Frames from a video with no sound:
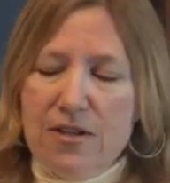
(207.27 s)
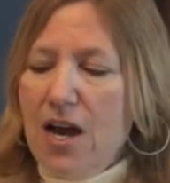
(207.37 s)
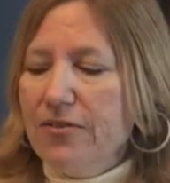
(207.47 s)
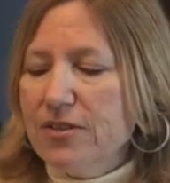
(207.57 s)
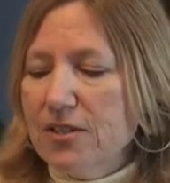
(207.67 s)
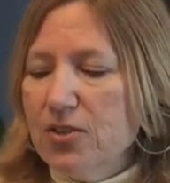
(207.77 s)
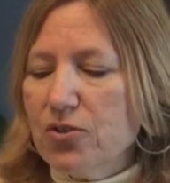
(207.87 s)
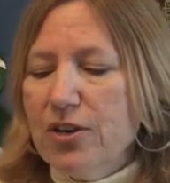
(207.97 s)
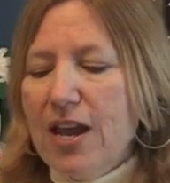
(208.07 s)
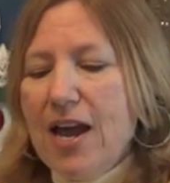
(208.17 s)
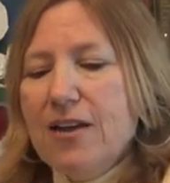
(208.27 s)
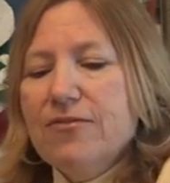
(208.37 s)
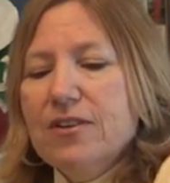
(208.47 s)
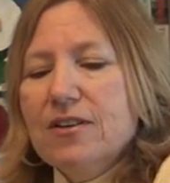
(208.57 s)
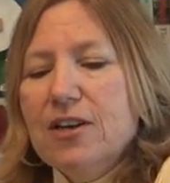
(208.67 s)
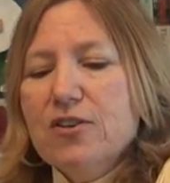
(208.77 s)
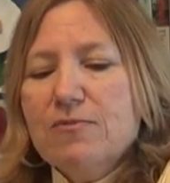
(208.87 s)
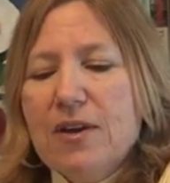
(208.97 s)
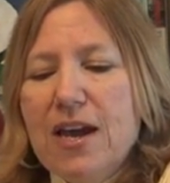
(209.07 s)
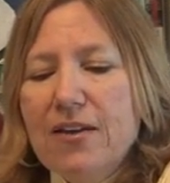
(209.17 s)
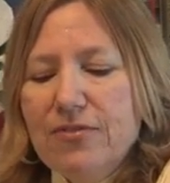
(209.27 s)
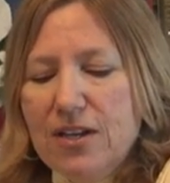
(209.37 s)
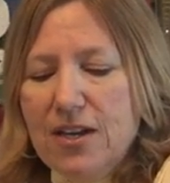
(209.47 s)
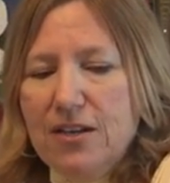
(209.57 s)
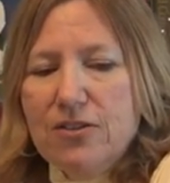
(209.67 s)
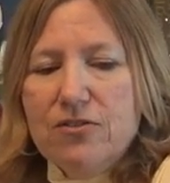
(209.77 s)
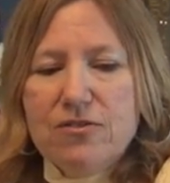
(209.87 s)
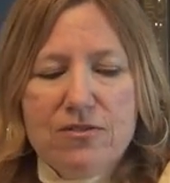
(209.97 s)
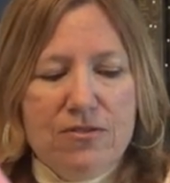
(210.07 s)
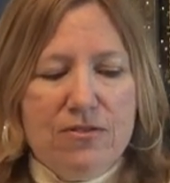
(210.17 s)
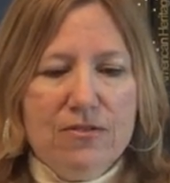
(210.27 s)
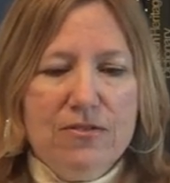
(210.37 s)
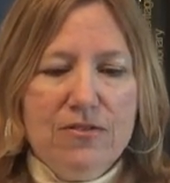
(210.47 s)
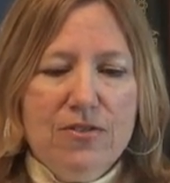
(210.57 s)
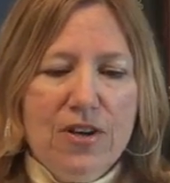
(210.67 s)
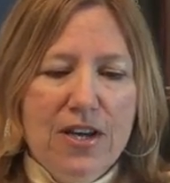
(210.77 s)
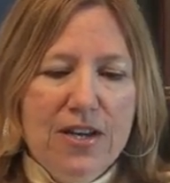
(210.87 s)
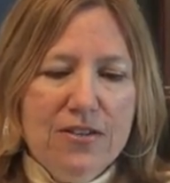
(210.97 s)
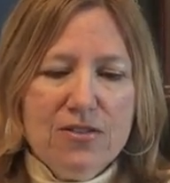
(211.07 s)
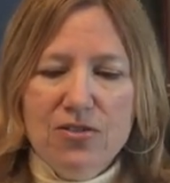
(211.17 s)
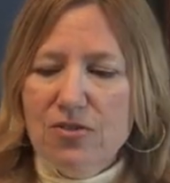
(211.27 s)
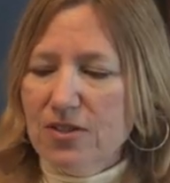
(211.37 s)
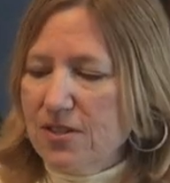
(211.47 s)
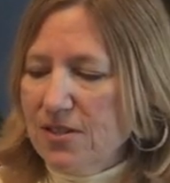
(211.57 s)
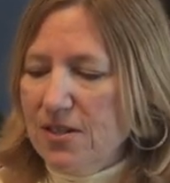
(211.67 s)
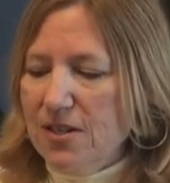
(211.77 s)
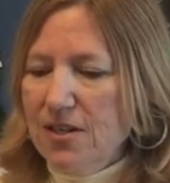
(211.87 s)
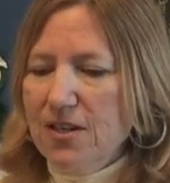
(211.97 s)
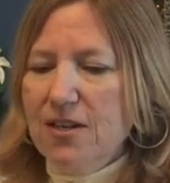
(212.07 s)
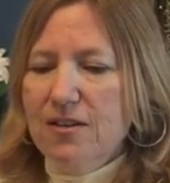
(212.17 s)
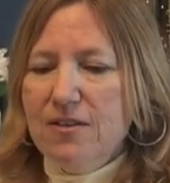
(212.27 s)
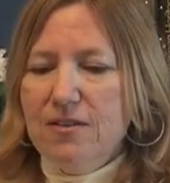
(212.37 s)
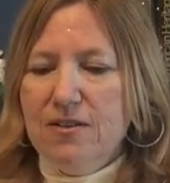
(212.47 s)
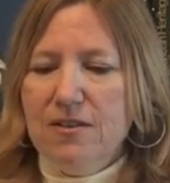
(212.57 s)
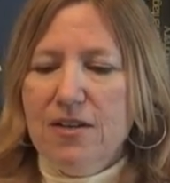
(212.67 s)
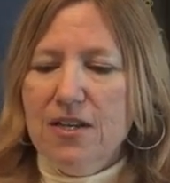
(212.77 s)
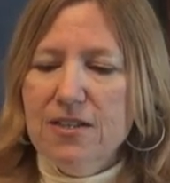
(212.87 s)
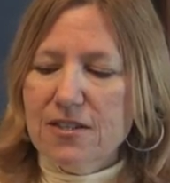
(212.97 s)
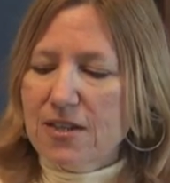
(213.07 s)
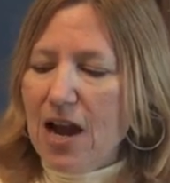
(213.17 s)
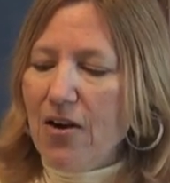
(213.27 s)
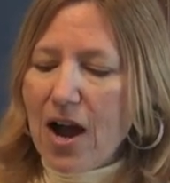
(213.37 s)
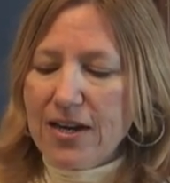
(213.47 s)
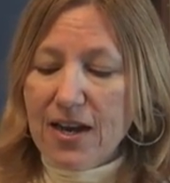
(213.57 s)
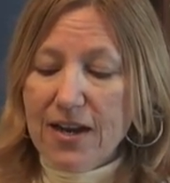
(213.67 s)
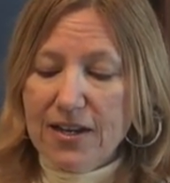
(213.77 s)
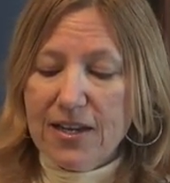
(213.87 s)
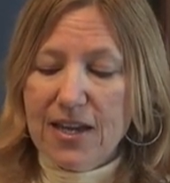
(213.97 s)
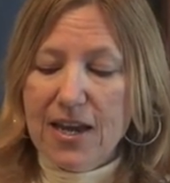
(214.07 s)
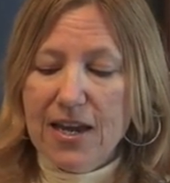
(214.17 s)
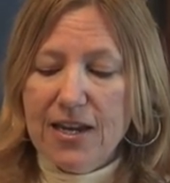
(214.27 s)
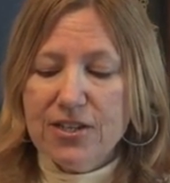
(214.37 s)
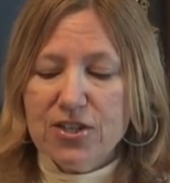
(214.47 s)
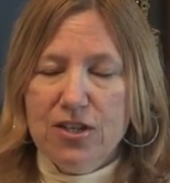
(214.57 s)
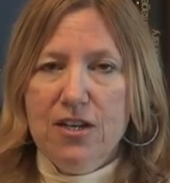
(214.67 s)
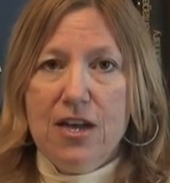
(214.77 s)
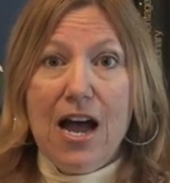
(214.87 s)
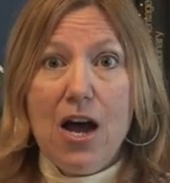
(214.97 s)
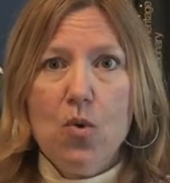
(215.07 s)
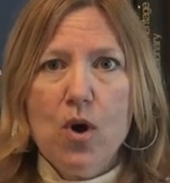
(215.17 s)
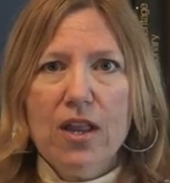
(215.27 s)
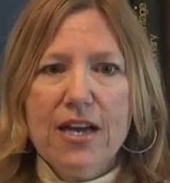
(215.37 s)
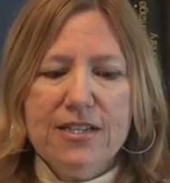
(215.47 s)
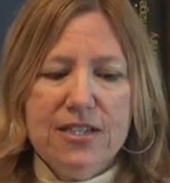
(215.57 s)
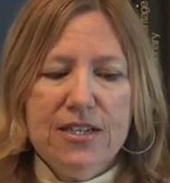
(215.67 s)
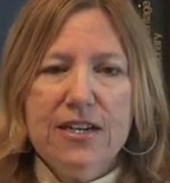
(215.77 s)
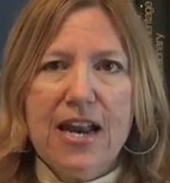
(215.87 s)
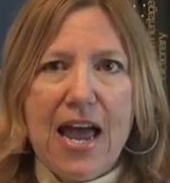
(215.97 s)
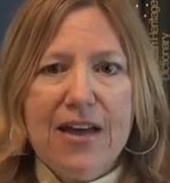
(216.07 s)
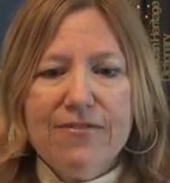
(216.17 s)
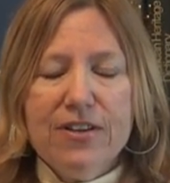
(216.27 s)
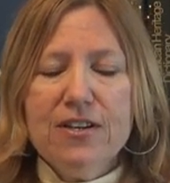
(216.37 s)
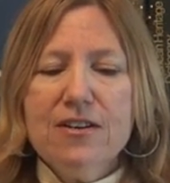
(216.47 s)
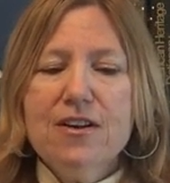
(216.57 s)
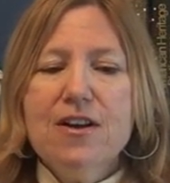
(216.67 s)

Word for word: obviously during Advent, here's my Advent candles. Okay, so you can see, and this is how I kind of gauge how well I did at Advent.